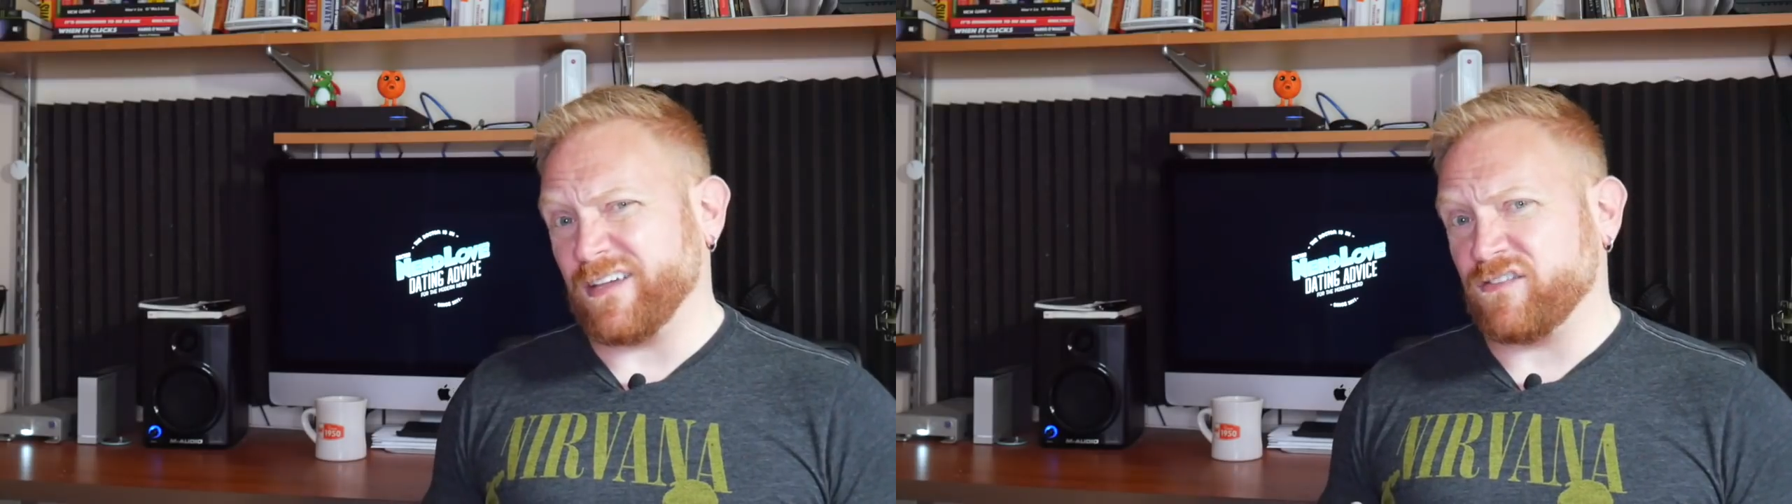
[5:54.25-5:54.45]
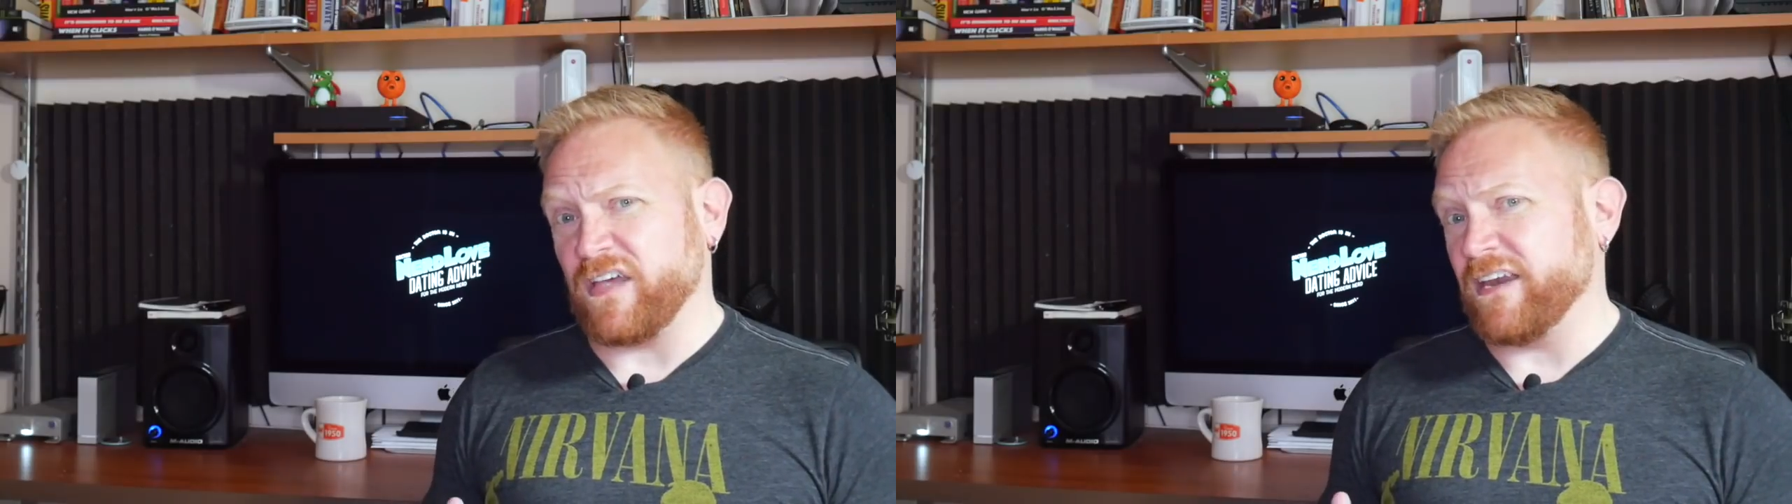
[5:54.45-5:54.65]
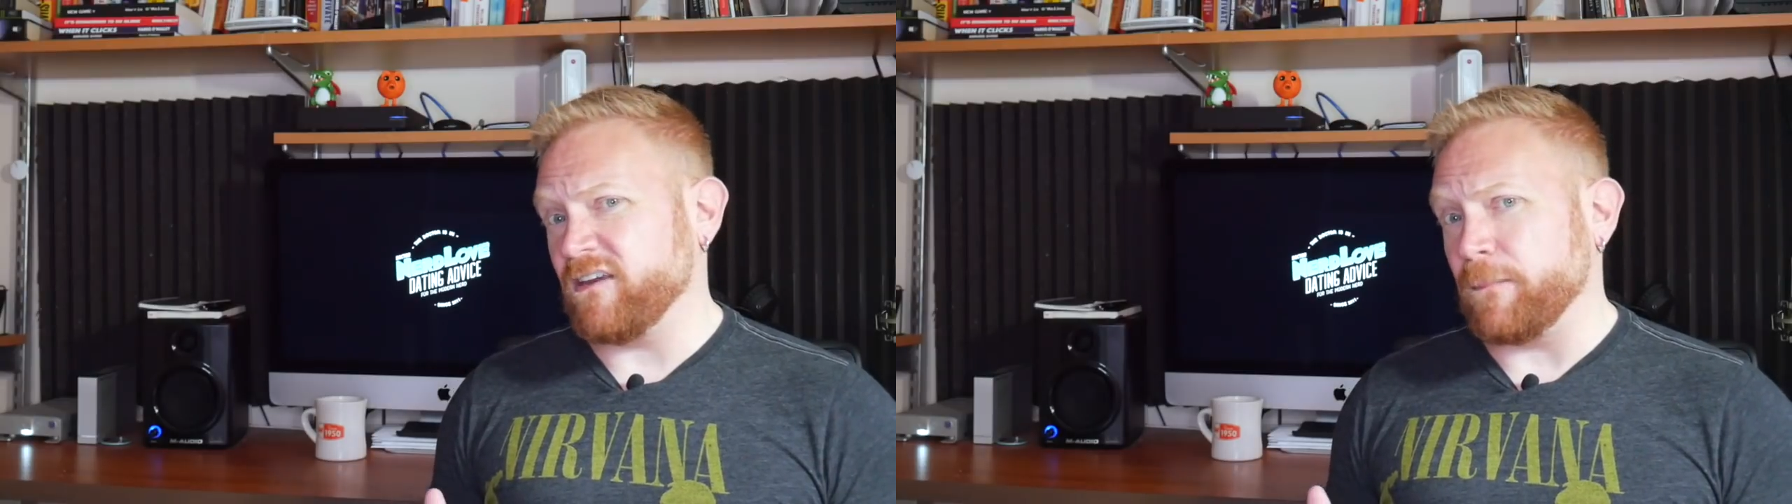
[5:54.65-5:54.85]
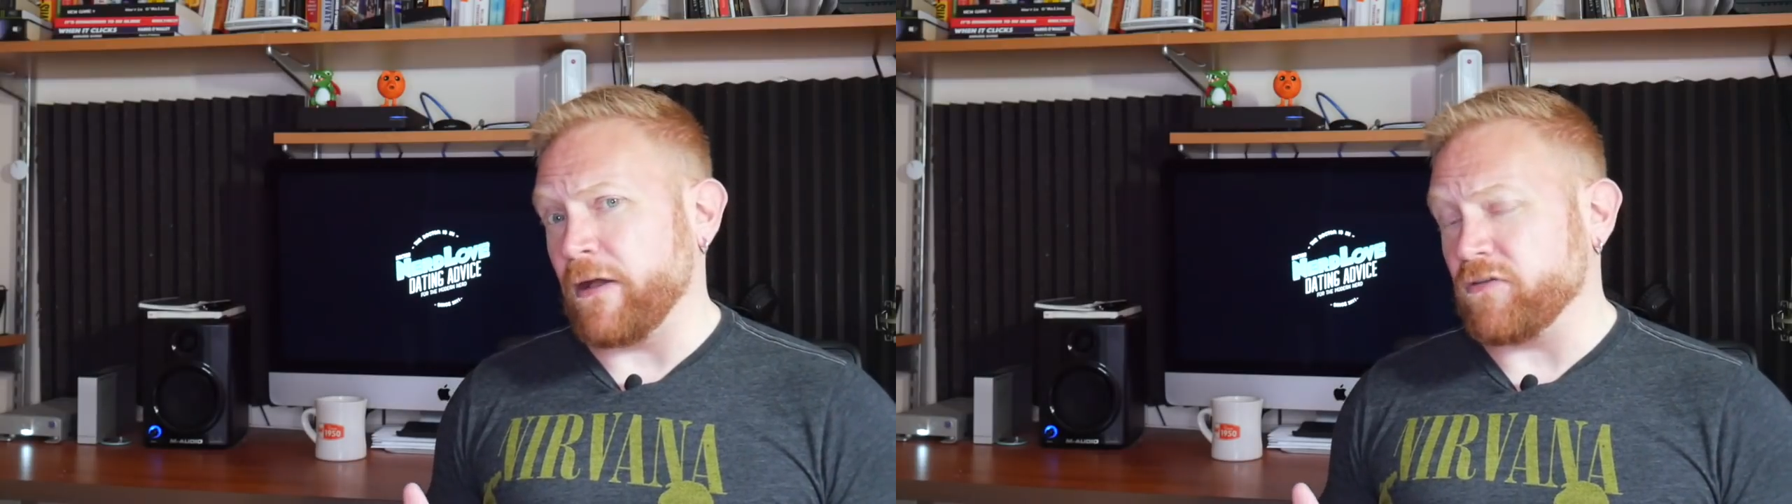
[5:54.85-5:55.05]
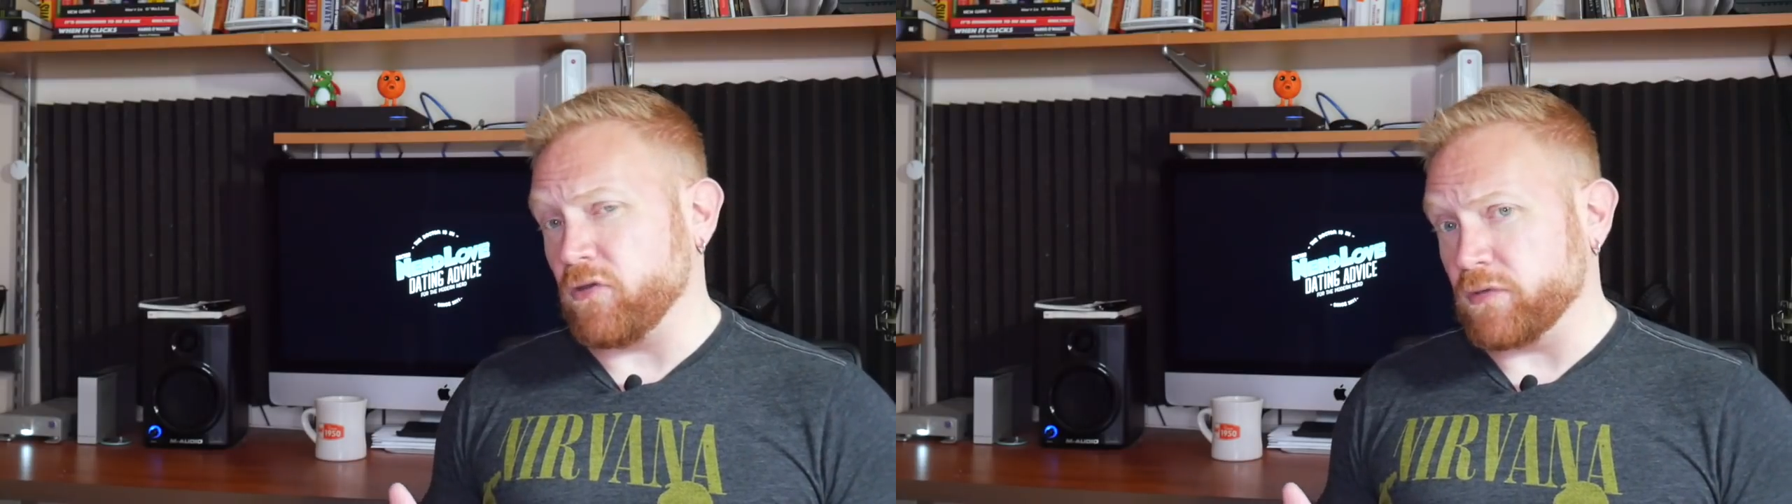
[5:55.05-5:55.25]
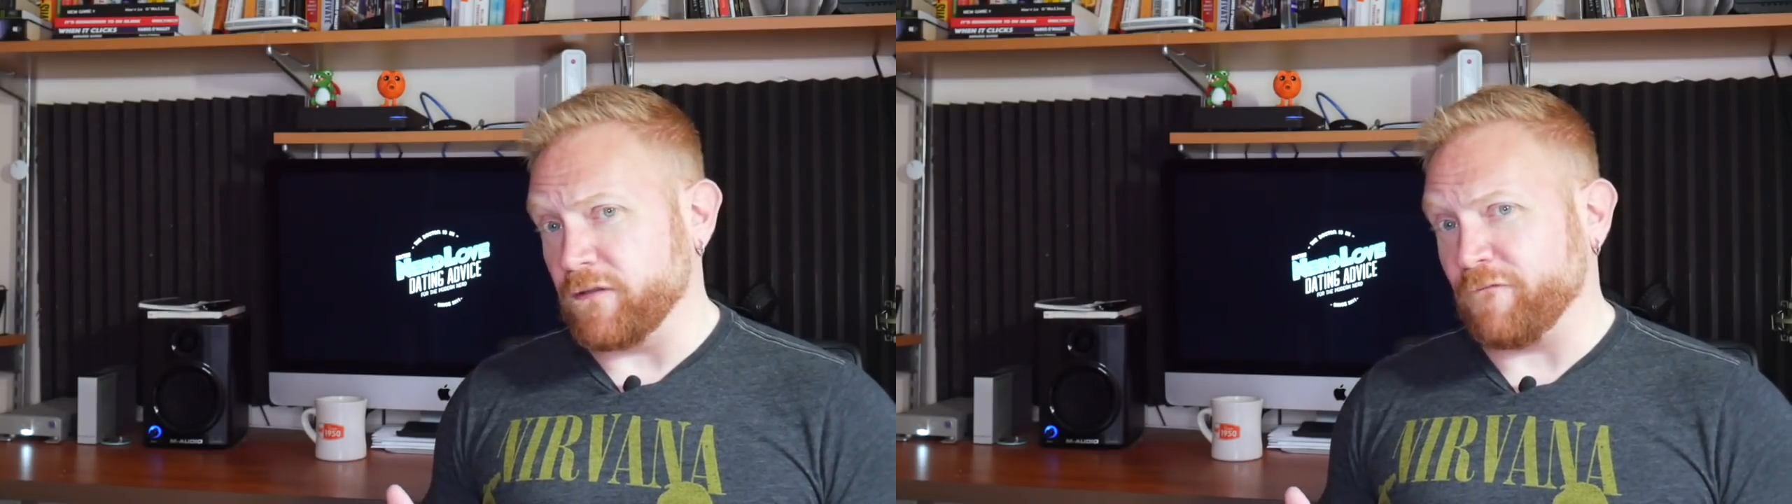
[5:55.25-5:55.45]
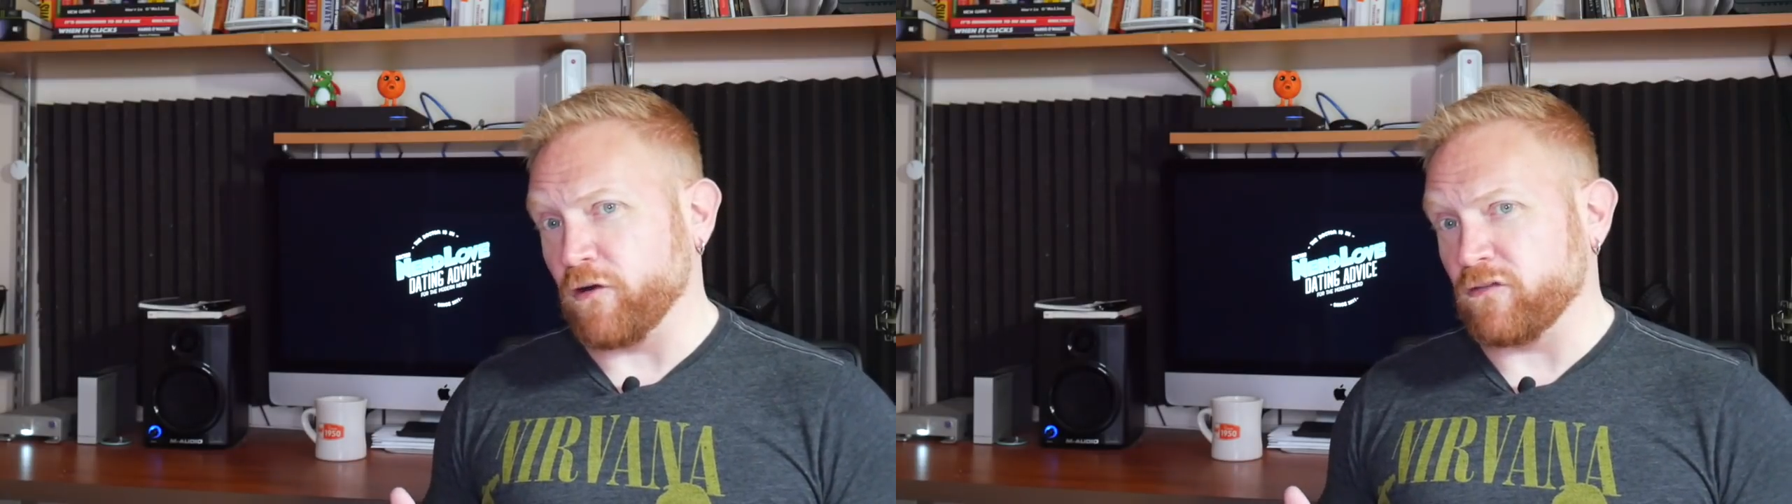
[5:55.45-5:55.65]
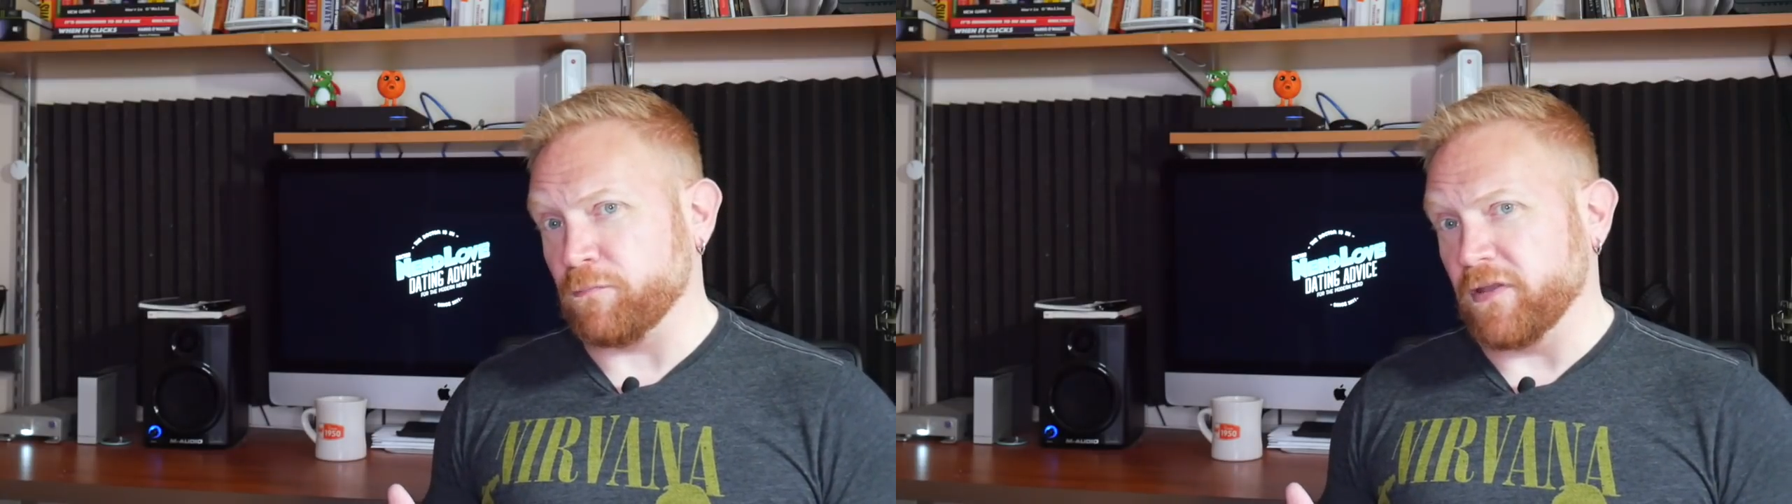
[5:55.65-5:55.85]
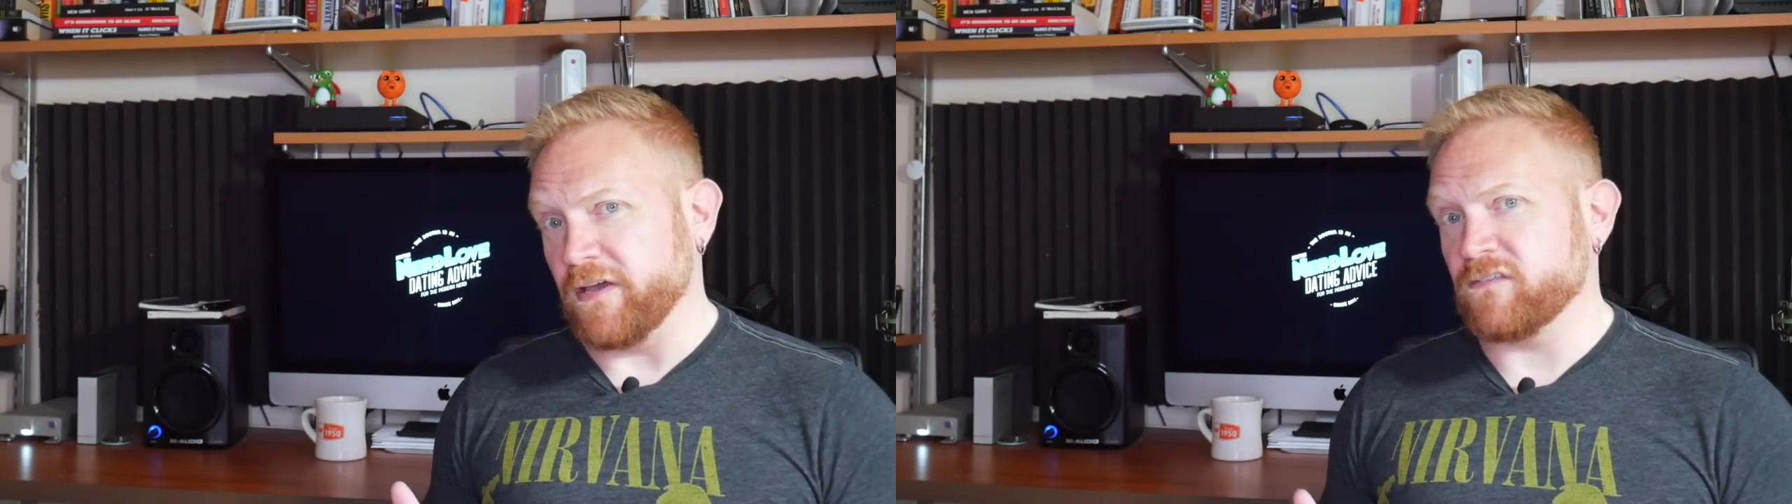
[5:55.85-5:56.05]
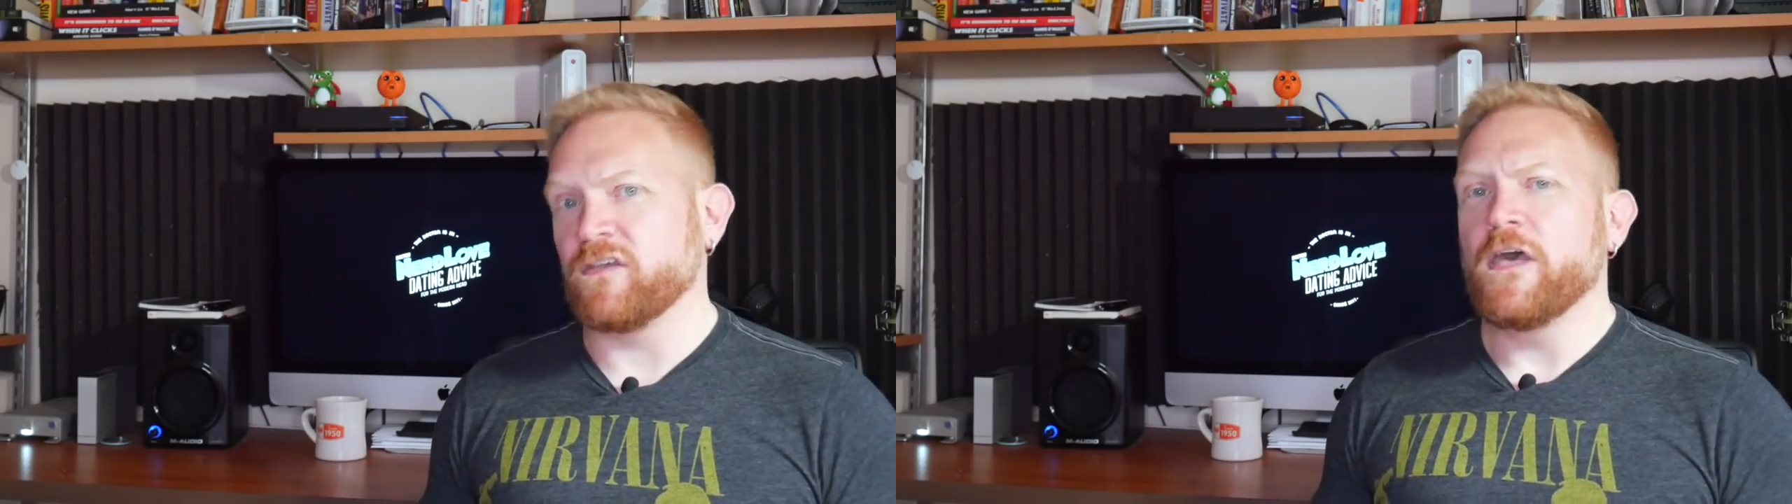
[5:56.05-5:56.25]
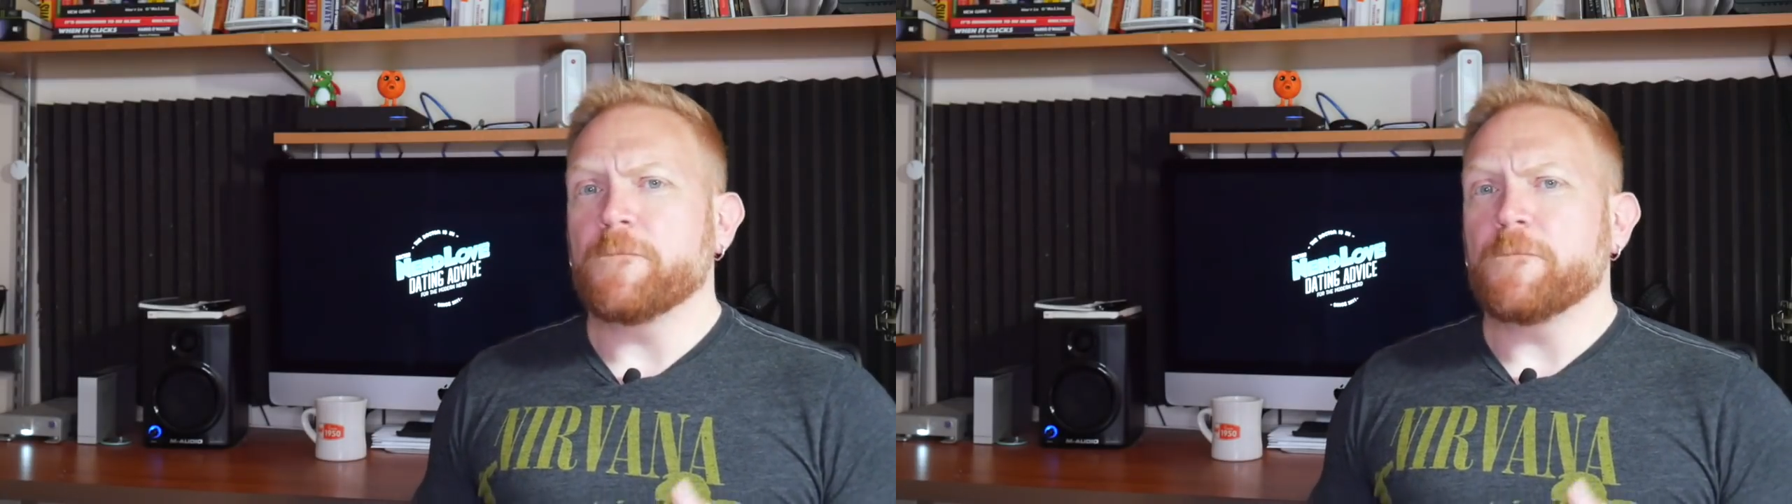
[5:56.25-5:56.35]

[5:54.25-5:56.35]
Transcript: excited about you in the first place.